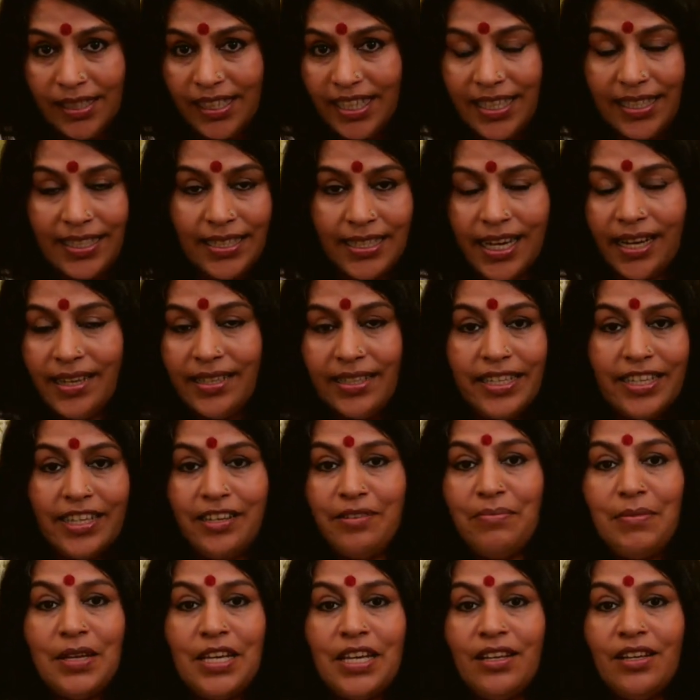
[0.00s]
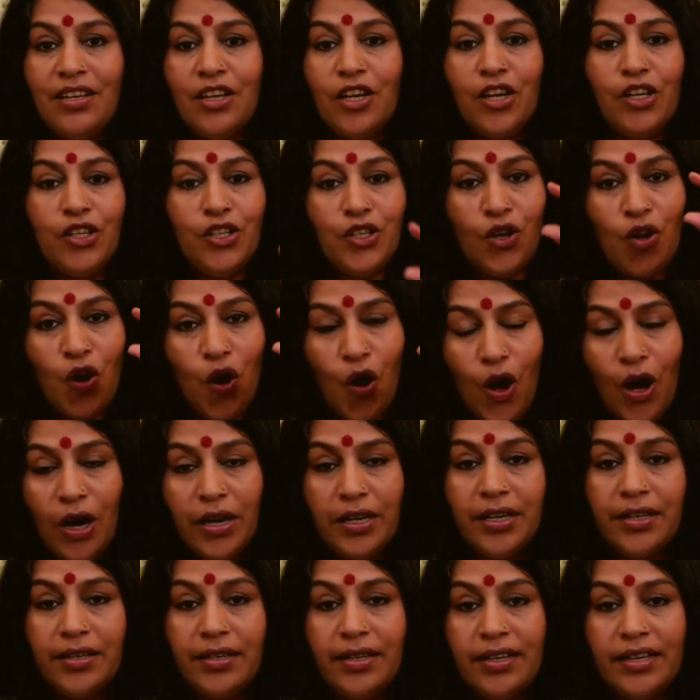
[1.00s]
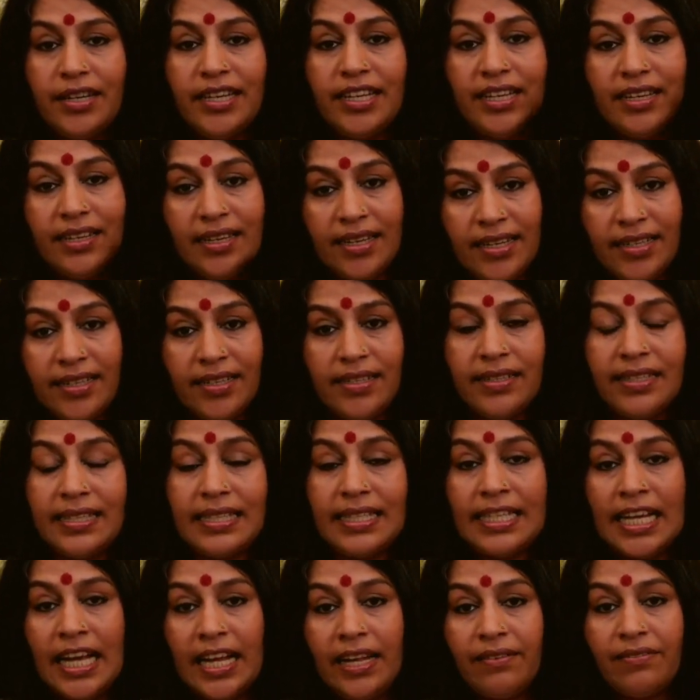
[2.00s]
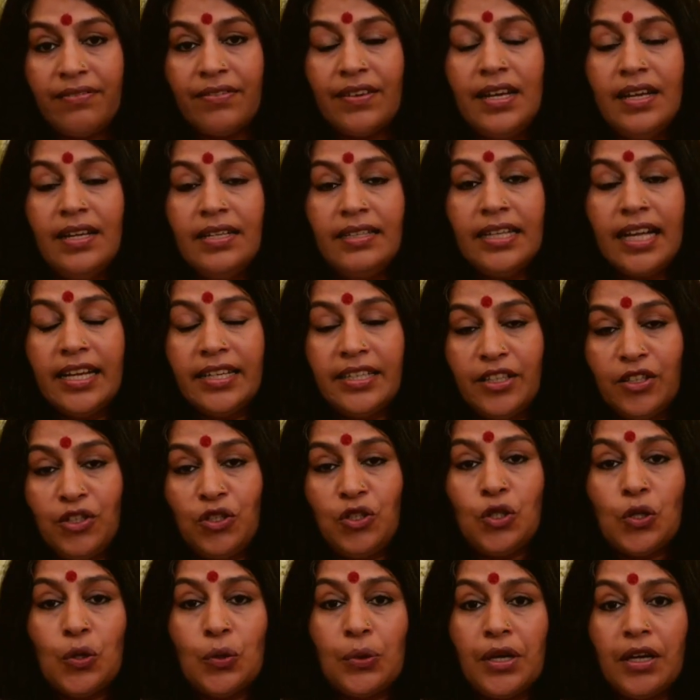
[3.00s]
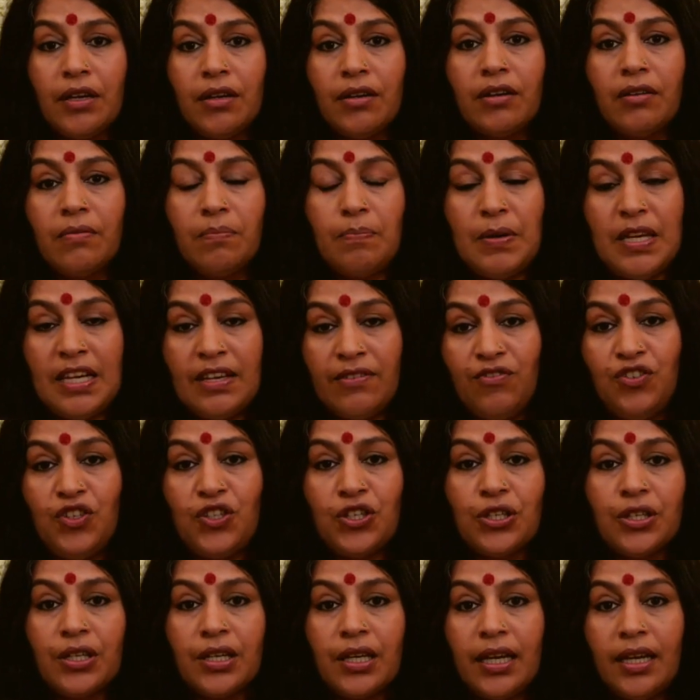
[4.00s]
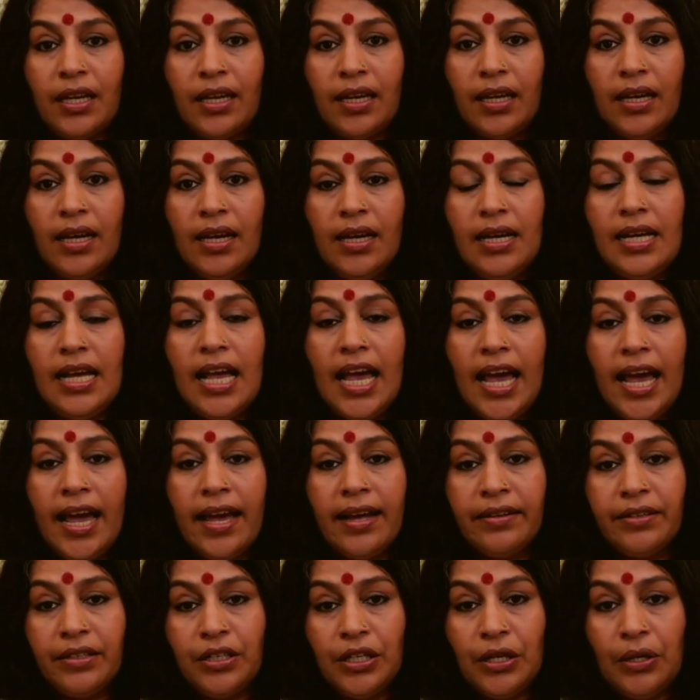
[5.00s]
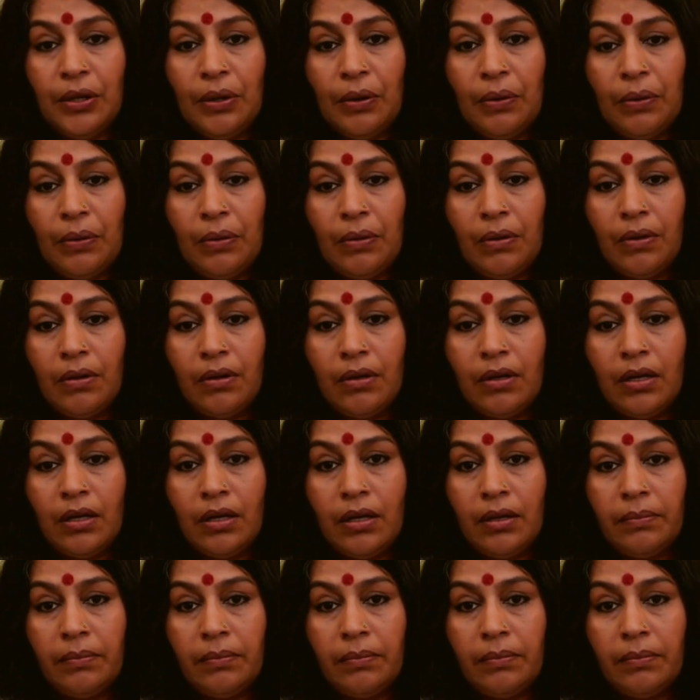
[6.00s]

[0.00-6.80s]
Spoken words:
It doesn't mean your ordinary little self that is choking on beef jerky and, you know,